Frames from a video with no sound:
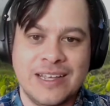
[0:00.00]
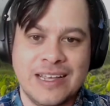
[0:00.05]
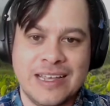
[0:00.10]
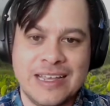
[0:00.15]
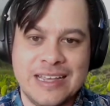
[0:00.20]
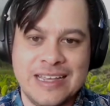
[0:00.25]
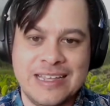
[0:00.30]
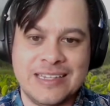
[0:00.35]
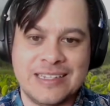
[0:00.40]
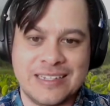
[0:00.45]

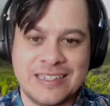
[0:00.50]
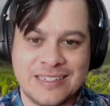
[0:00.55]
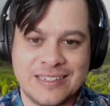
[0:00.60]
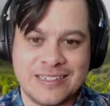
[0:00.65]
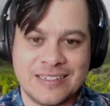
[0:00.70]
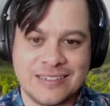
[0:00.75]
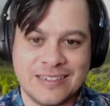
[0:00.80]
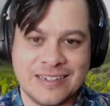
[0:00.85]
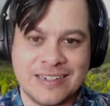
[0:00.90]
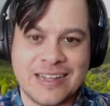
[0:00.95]

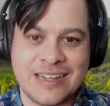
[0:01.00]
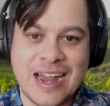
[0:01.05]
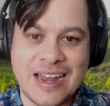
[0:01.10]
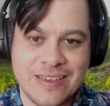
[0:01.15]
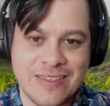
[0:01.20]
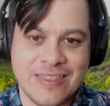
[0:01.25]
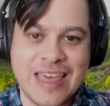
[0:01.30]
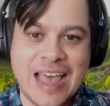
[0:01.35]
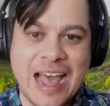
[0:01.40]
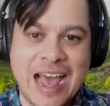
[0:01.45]
is kind
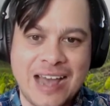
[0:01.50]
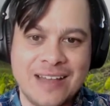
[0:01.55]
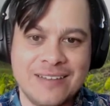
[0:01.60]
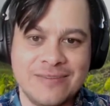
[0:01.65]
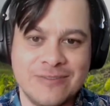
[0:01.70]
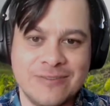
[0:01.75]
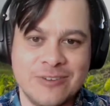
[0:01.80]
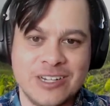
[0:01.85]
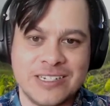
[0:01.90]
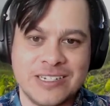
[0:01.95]
of that,
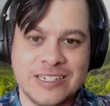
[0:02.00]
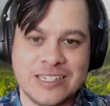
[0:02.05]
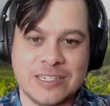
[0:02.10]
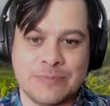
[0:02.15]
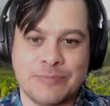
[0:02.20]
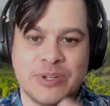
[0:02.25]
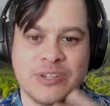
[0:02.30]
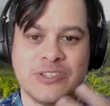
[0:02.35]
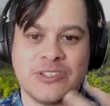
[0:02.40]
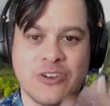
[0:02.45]
which is
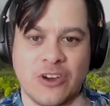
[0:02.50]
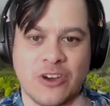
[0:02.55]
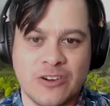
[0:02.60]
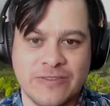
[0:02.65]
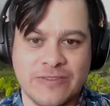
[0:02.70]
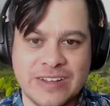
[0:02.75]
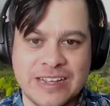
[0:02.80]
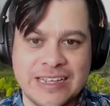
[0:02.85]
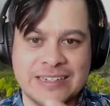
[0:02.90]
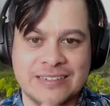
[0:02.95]

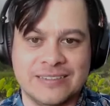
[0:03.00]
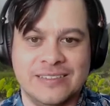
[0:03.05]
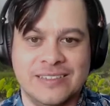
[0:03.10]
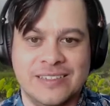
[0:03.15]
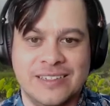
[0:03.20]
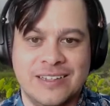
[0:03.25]
preserving